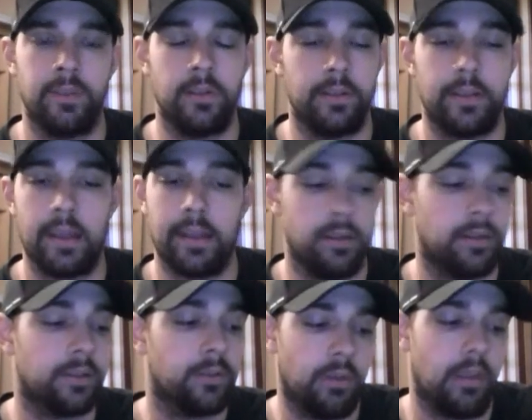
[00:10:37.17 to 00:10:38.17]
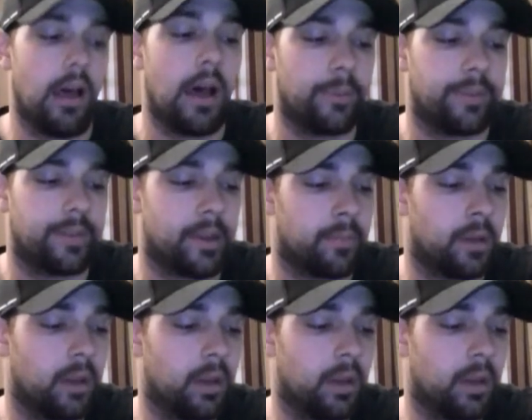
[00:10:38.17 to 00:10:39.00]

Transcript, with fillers: You can take you can do a lot with them.